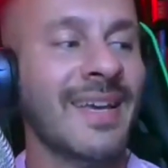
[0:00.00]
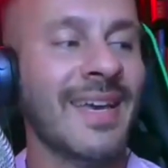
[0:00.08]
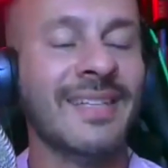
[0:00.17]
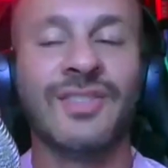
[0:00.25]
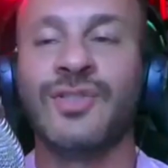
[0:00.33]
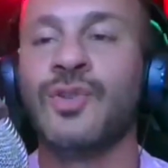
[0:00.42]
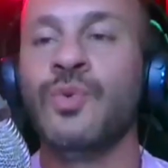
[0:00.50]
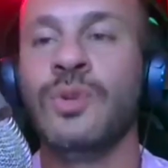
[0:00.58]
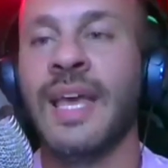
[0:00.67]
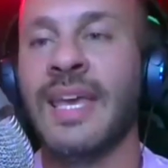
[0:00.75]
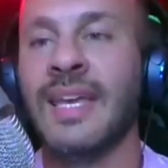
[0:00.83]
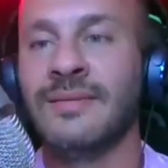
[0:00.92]
it's too
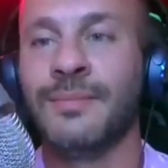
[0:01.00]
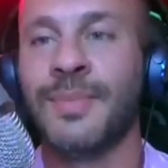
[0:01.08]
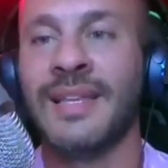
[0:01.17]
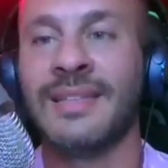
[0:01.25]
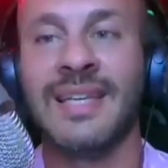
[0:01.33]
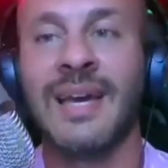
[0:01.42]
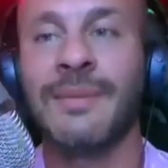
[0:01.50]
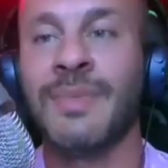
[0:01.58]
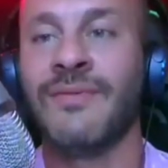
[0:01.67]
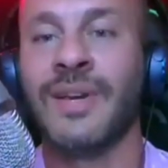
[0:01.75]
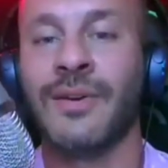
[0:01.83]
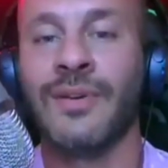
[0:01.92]
late by the time they
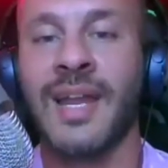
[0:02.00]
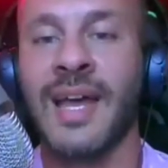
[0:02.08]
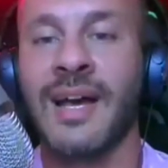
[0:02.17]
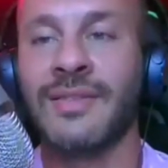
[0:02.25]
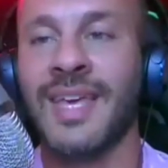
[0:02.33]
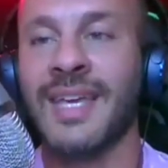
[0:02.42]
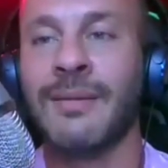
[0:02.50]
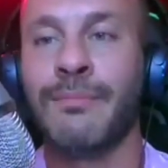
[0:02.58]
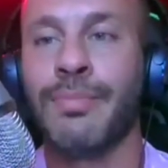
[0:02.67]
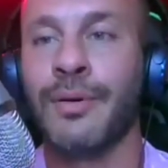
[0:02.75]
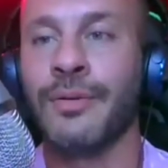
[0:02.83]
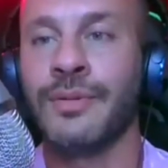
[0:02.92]
figure that out. They get
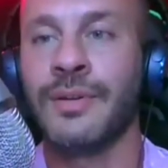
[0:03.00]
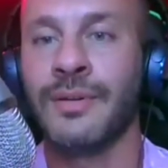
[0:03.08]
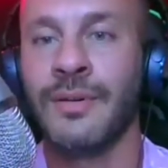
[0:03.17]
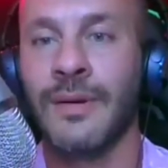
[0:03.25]
burned.